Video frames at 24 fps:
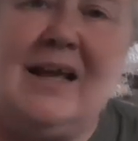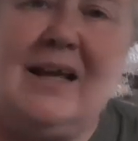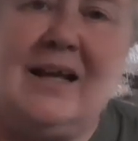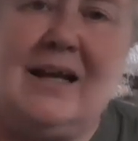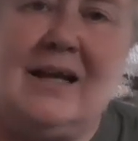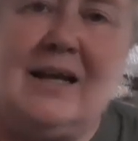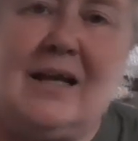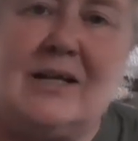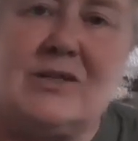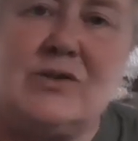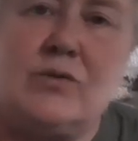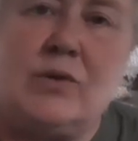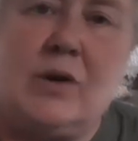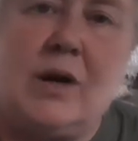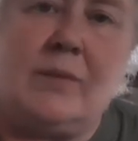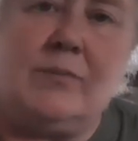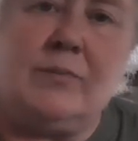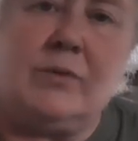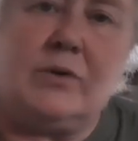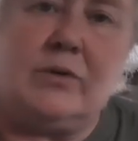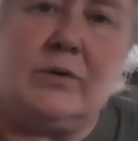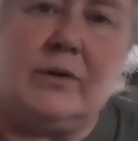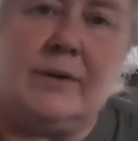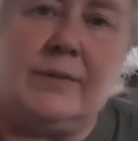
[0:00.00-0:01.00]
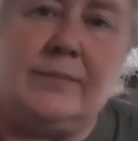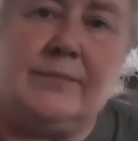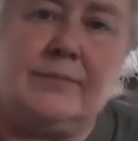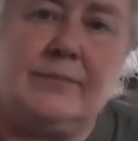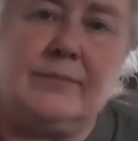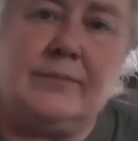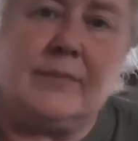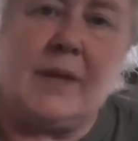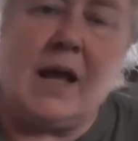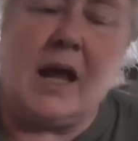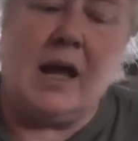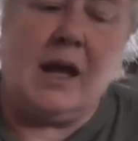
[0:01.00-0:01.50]
That's what I'm doing.
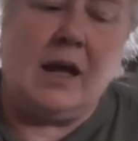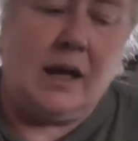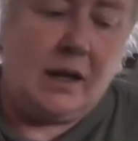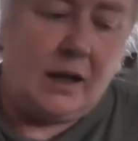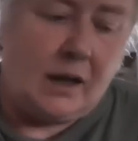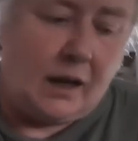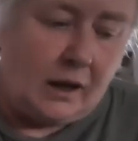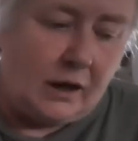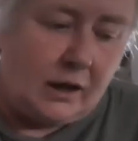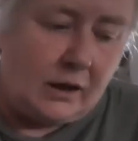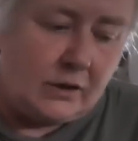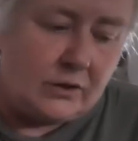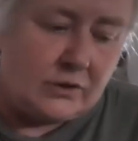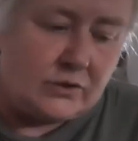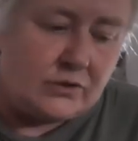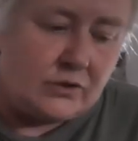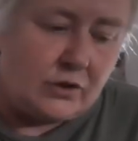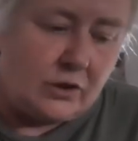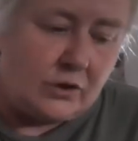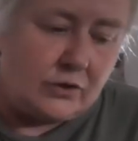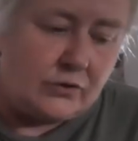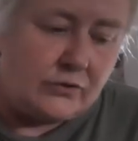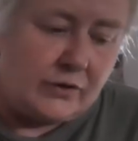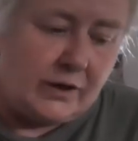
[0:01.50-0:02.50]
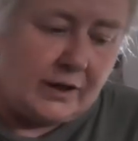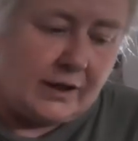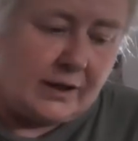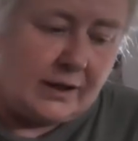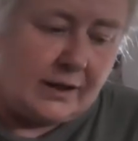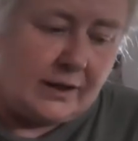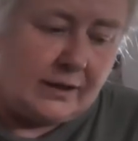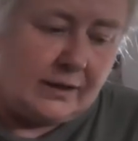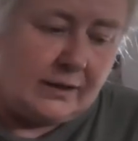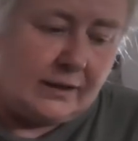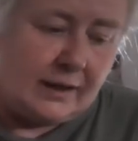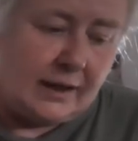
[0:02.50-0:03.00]
And I'll start
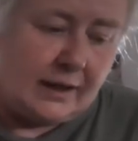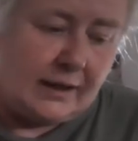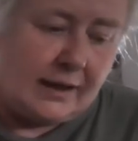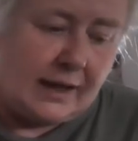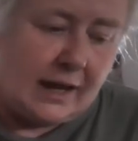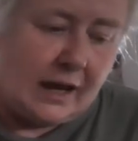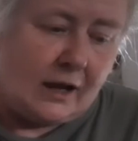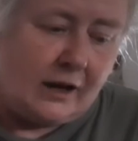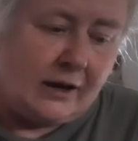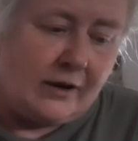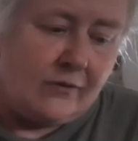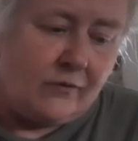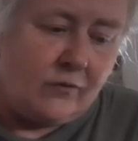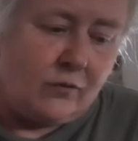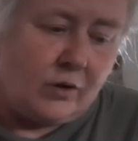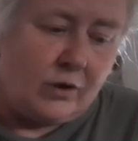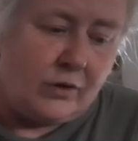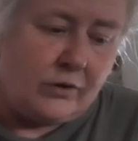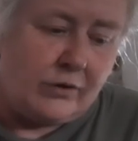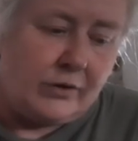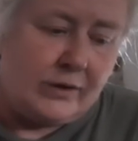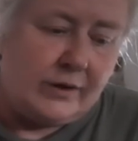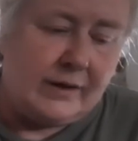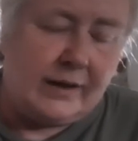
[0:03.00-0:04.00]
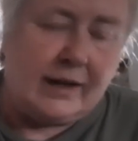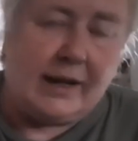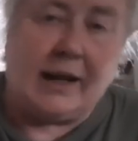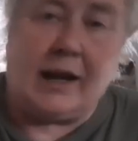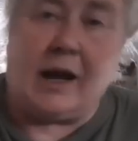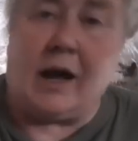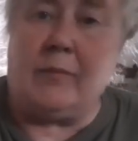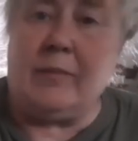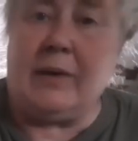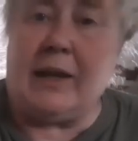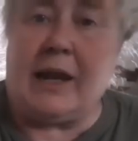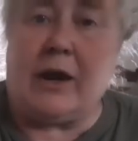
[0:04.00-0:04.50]
drinking a gallon of water a day.
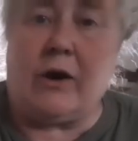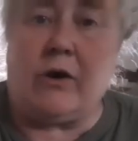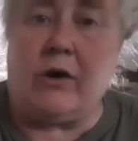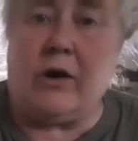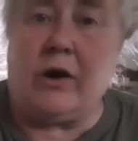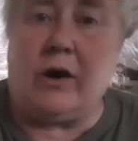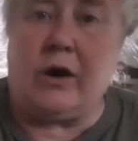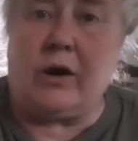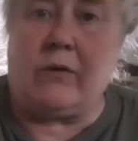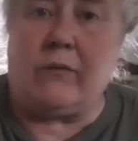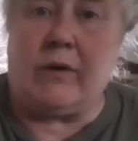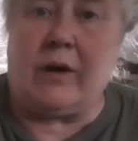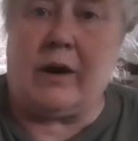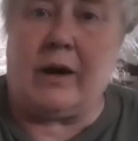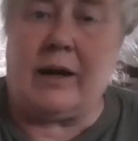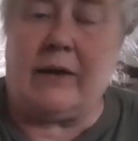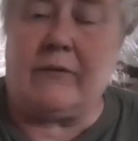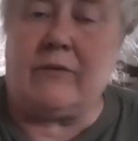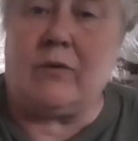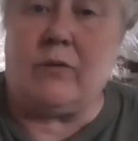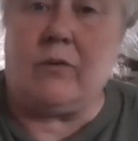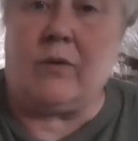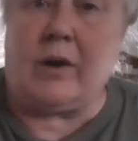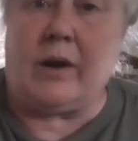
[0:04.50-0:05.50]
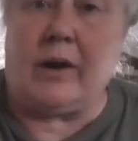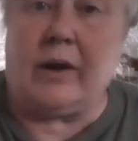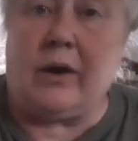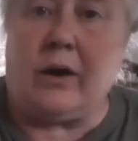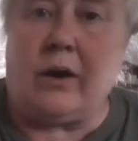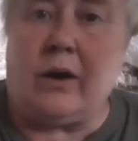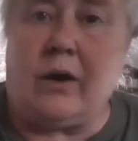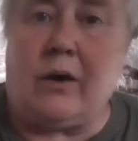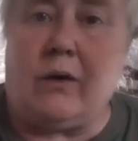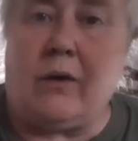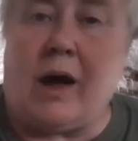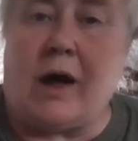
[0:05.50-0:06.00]
I'll be carrying it around everywhere I
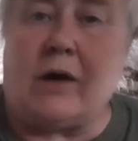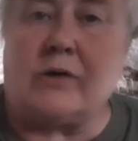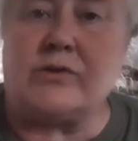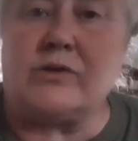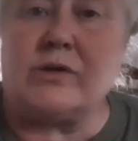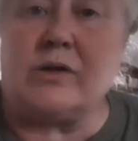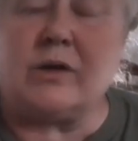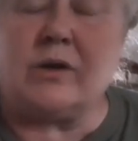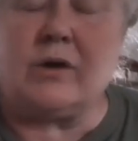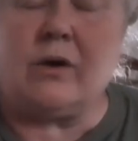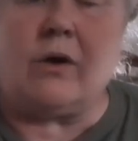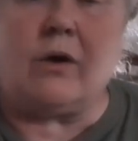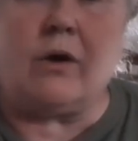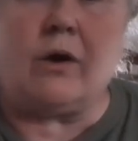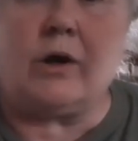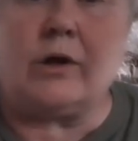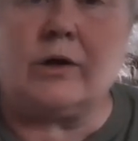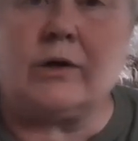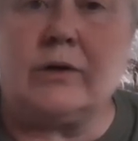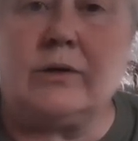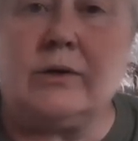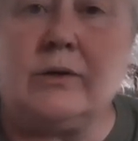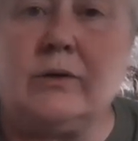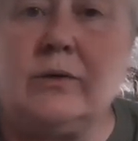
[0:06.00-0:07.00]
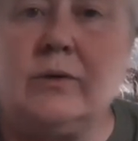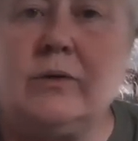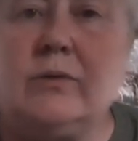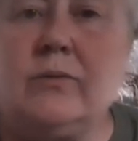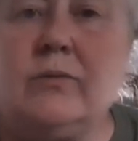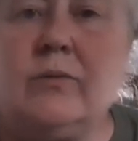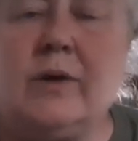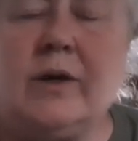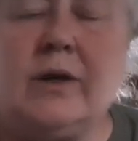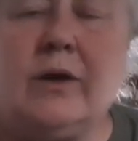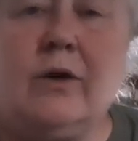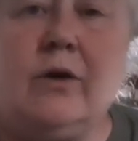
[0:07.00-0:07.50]
go, out to the garden,
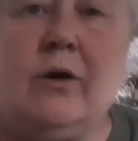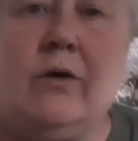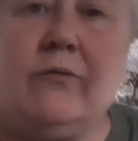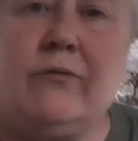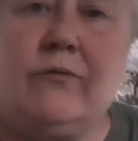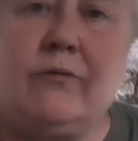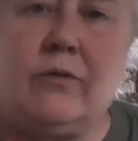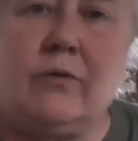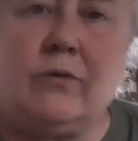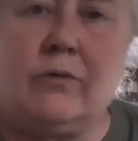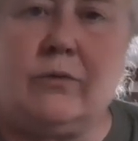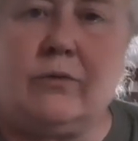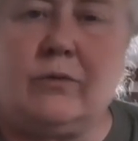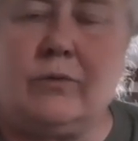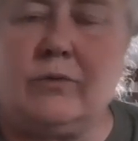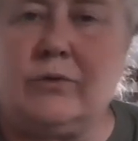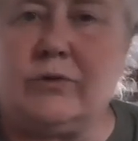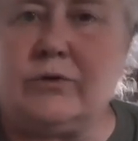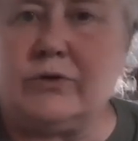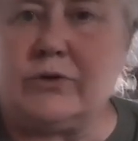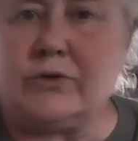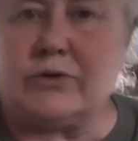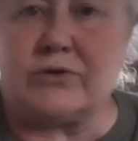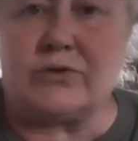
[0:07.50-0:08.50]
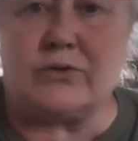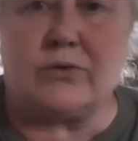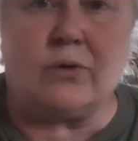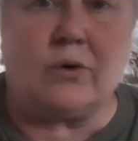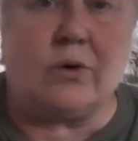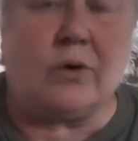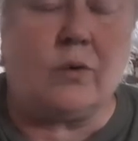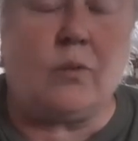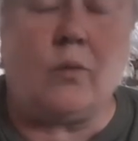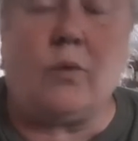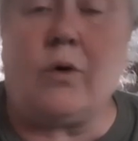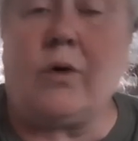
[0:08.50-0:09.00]
when I go for, to the
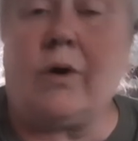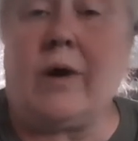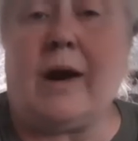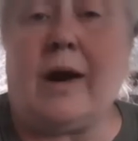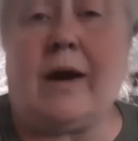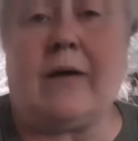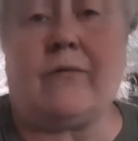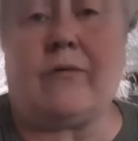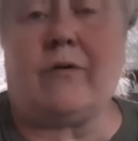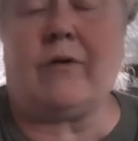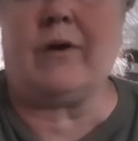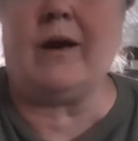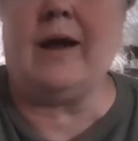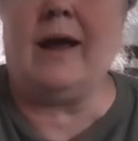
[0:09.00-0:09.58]
store, wherever.